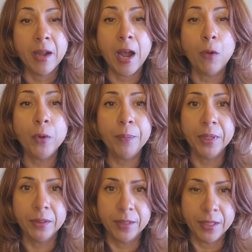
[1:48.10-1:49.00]
How we
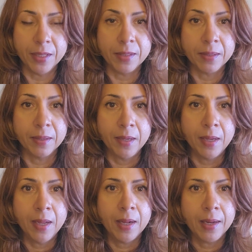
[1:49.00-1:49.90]
build these?
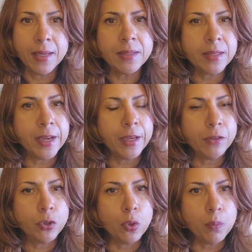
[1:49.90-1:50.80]
Let's
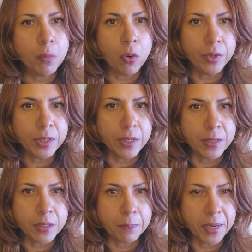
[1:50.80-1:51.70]
take 2 points
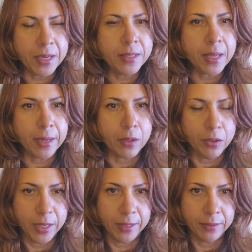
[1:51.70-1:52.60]
in space and
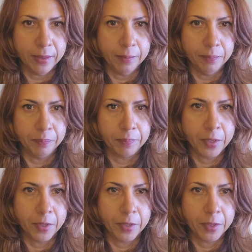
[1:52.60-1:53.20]
connect them.